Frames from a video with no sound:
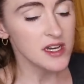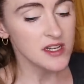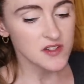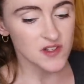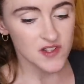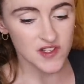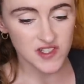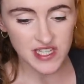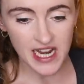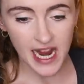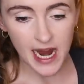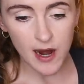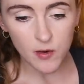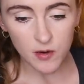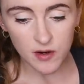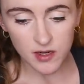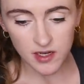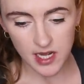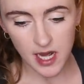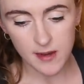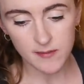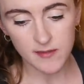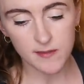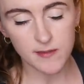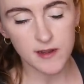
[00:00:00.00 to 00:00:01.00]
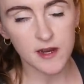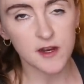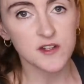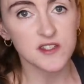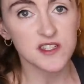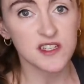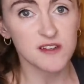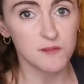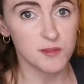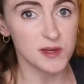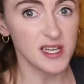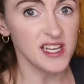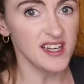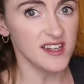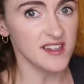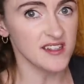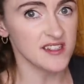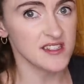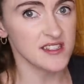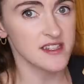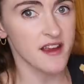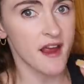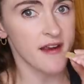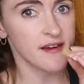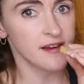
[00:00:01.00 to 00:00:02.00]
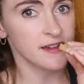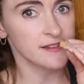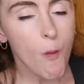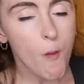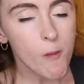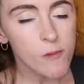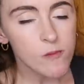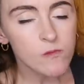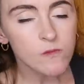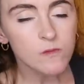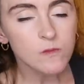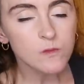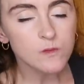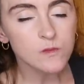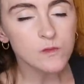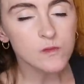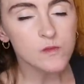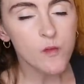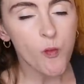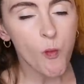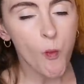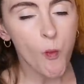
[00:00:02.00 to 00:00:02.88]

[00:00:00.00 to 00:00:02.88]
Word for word: sour gummy bears in peace. Mm,